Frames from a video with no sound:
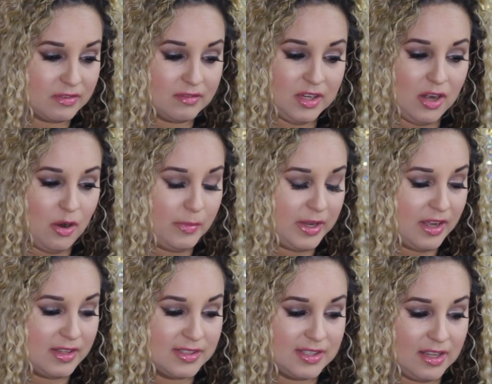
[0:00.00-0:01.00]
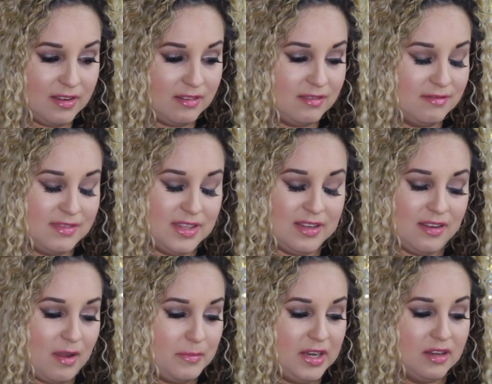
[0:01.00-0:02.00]
you know, because
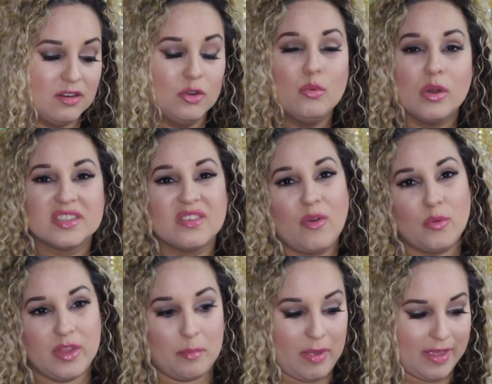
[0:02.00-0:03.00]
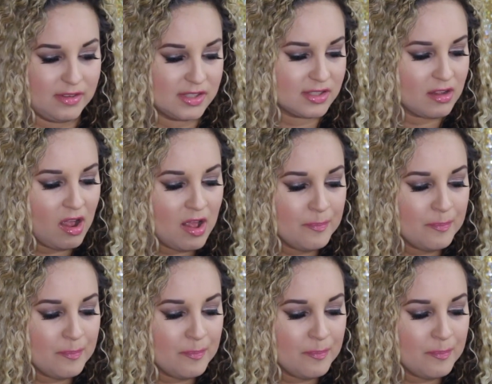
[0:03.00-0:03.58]
I mean, who wants a phone that bends?